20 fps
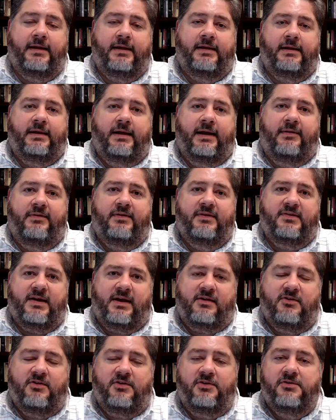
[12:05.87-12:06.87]
And this
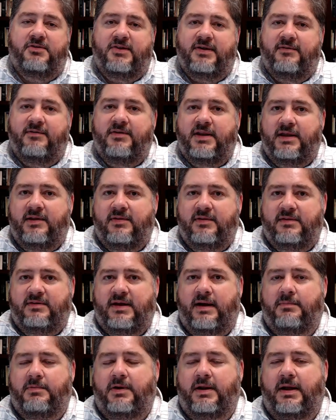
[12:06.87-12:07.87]
exclusivity in the
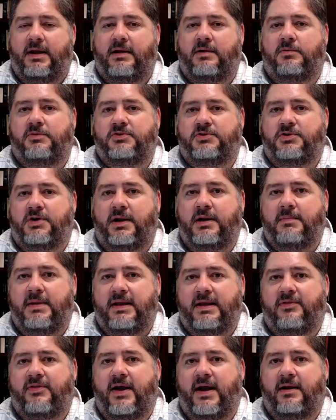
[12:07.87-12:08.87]
tabernacle was trying to
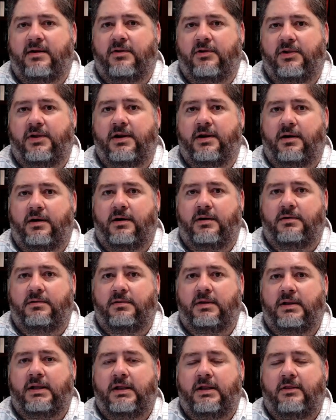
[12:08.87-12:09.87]
make that clear.
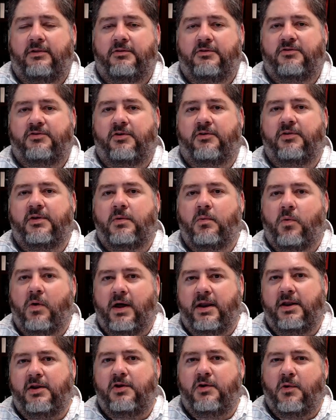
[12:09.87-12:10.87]
There's only
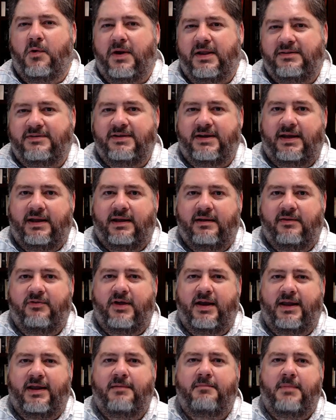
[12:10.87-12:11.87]
one anointing
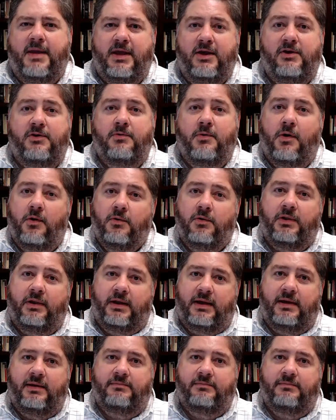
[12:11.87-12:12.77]
that can make you holy.